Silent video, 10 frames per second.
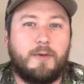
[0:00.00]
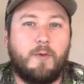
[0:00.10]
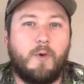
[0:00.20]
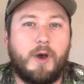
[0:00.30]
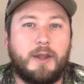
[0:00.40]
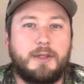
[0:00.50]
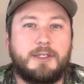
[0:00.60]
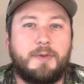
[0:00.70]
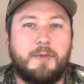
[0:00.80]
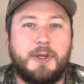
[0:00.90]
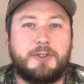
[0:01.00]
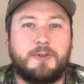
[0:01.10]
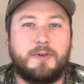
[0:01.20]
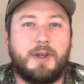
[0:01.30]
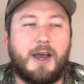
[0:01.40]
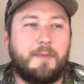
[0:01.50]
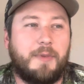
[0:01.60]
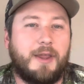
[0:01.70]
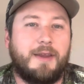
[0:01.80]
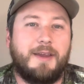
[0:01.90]
what seemed to be true and not.
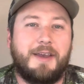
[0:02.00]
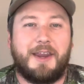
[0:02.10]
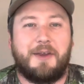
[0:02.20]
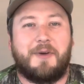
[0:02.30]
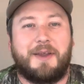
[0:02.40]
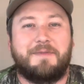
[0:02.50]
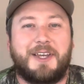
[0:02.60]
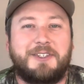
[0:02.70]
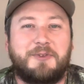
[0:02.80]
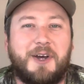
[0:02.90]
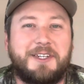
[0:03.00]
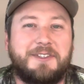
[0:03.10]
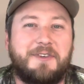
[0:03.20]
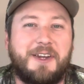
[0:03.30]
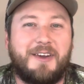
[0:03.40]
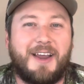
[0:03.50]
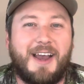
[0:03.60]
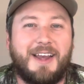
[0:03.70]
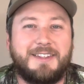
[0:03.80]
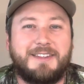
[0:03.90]
But anyway, thanks for watching the video,
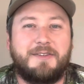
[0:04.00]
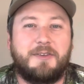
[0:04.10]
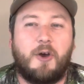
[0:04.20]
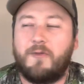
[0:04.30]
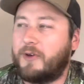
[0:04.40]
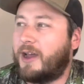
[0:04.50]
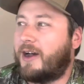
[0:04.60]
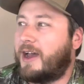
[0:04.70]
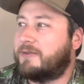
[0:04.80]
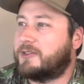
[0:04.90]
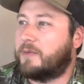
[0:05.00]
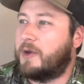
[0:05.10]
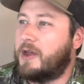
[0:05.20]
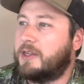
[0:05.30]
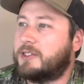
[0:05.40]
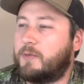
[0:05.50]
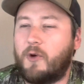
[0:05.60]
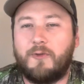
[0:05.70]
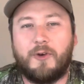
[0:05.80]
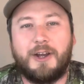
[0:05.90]
guys. Hopefully I'll have some more
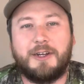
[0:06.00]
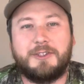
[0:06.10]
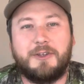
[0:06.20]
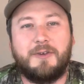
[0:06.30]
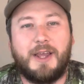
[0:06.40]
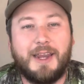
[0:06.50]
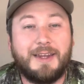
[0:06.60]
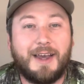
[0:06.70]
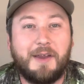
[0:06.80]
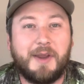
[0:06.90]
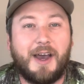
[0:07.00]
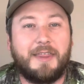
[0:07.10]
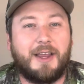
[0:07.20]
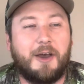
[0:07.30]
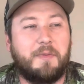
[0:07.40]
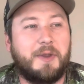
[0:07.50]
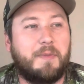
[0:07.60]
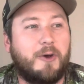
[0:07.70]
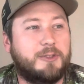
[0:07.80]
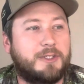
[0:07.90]
for you here soon. Anytime now, I think I'll be
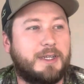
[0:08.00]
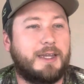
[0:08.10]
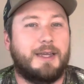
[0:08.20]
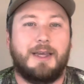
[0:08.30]
posting